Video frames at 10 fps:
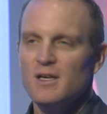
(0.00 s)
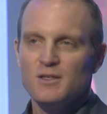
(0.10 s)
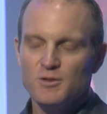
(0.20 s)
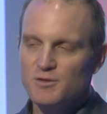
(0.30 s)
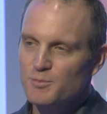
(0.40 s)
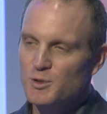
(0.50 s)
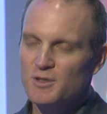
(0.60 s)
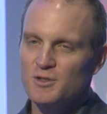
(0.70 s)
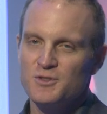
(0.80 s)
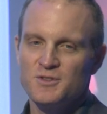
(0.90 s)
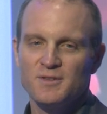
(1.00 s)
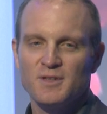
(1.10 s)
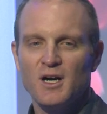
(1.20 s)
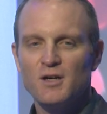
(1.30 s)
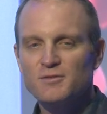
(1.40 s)
youth sport coaches.
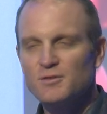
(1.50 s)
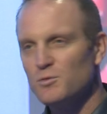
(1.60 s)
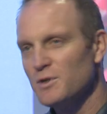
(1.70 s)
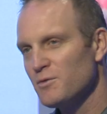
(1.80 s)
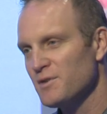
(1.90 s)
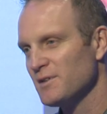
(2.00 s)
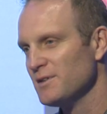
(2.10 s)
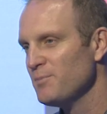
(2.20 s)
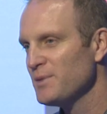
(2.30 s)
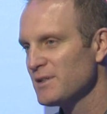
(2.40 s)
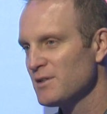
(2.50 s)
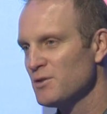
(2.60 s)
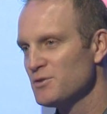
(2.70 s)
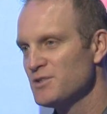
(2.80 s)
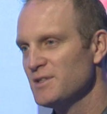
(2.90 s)
I also work with Olympic
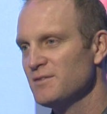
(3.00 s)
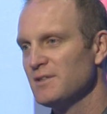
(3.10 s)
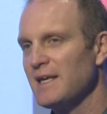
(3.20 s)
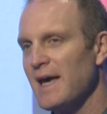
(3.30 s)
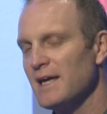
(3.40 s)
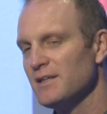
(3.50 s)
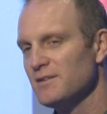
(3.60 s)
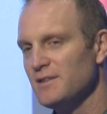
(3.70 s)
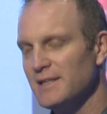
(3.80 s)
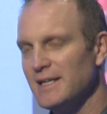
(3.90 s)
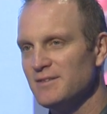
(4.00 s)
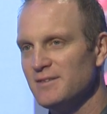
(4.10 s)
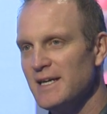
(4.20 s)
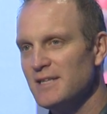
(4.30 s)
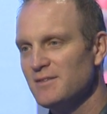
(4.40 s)
coaches in Canada and the United
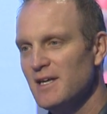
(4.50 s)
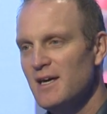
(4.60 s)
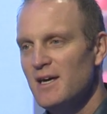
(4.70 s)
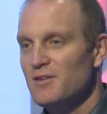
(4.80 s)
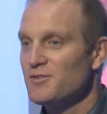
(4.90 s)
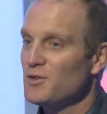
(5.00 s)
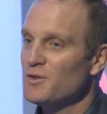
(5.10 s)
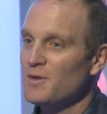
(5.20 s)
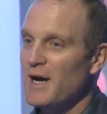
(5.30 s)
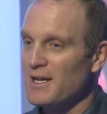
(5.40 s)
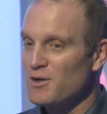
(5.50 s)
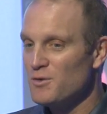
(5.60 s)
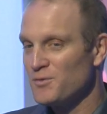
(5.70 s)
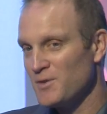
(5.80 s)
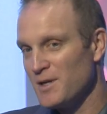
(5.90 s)
States. So I
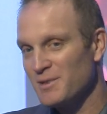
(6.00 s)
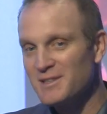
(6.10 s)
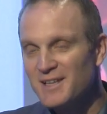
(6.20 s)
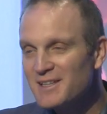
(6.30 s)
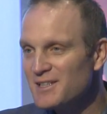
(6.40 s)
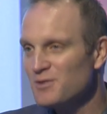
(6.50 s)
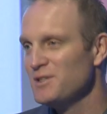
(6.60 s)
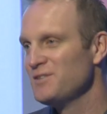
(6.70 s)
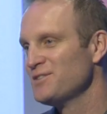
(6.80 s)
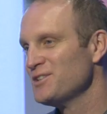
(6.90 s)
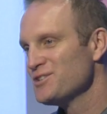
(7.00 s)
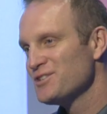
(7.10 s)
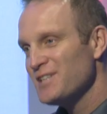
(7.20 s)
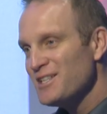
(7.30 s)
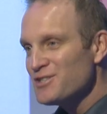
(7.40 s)
go from conducting research,
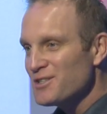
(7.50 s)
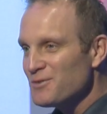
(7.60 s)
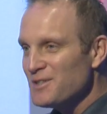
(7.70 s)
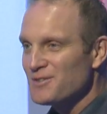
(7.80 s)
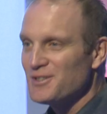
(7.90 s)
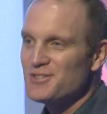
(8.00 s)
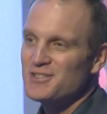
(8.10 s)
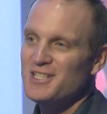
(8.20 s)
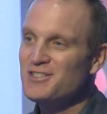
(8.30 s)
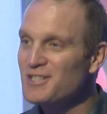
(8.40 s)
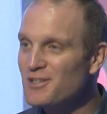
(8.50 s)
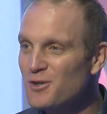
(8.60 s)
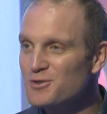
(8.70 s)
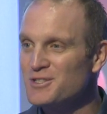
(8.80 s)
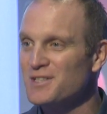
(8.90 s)
teaching
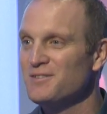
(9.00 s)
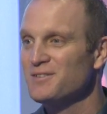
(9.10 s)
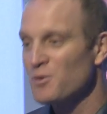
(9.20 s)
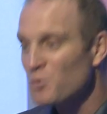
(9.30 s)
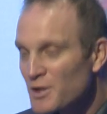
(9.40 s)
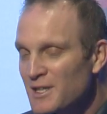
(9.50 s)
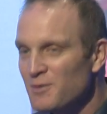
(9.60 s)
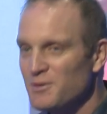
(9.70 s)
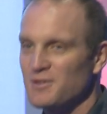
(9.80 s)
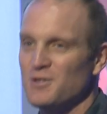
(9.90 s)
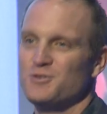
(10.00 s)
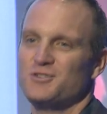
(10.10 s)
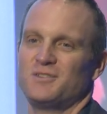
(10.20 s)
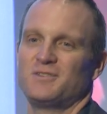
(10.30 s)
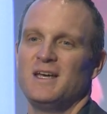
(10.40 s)
coaches, to working with
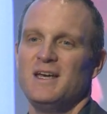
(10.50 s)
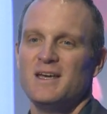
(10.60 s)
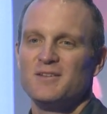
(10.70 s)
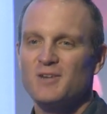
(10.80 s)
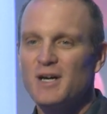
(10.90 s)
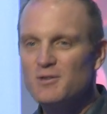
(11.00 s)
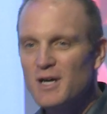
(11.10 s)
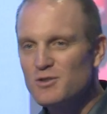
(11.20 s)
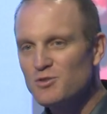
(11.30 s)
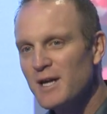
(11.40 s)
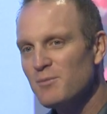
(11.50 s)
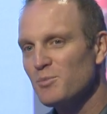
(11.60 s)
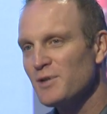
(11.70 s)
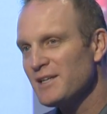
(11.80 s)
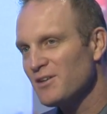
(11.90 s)
coaches. So I try and
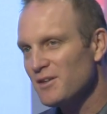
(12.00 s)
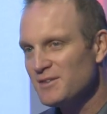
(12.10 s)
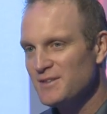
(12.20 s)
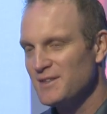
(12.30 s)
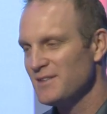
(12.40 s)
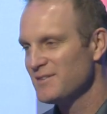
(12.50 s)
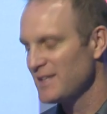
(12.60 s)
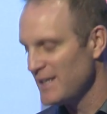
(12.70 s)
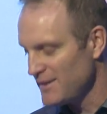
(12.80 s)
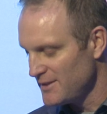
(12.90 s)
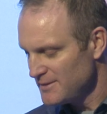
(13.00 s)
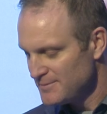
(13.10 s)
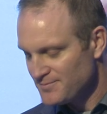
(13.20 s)
blend all these things together.